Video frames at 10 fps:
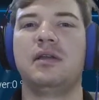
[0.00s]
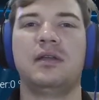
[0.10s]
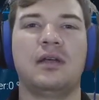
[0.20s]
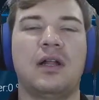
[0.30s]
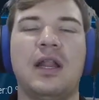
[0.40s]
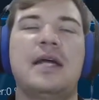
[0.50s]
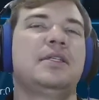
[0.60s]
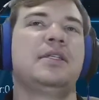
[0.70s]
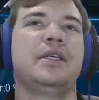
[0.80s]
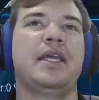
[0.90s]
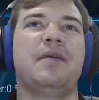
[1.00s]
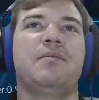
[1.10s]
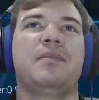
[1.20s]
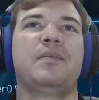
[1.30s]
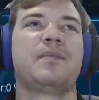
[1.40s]
a lot to the game,
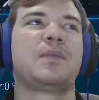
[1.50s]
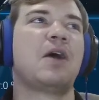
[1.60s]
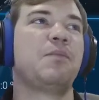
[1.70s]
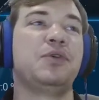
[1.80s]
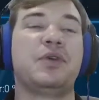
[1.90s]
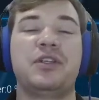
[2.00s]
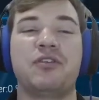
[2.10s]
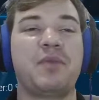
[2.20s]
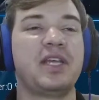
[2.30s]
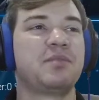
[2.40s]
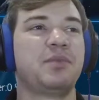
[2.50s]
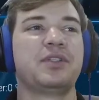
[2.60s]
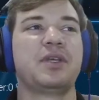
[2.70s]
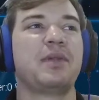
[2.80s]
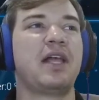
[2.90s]
help you get your base built
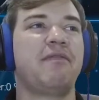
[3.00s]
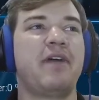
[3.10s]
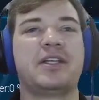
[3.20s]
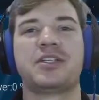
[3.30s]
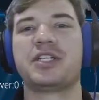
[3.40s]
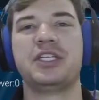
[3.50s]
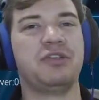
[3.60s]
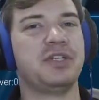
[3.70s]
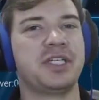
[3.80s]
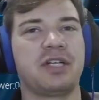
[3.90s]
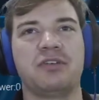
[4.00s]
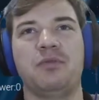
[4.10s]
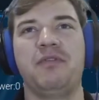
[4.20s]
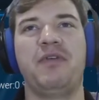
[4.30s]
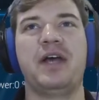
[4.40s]
up a lot faster, get you to Sector
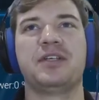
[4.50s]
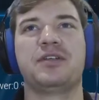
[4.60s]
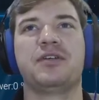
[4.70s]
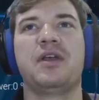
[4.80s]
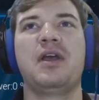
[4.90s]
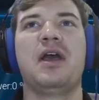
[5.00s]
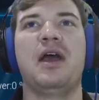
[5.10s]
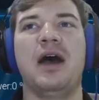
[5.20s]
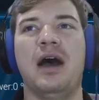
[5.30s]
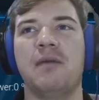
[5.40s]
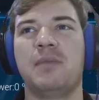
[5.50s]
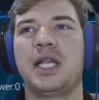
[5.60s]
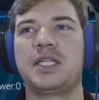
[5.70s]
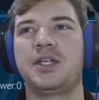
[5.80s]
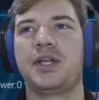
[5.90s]
1 faster. But
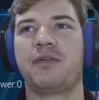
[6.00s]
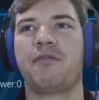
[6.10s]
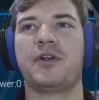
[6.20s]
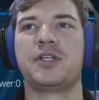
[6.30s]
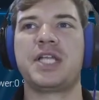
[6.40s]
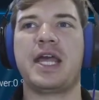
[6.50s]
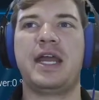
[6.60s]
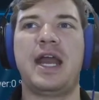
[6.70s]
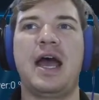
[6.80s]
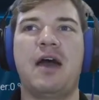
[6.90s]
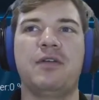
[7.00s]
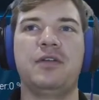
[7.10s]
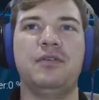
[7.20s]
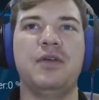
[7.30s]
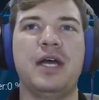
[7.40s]
let's look first at how to
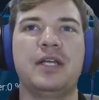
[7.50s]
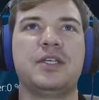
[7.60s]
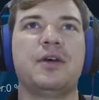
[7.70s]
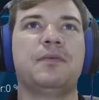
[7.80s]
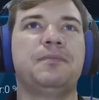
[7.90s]
do that. So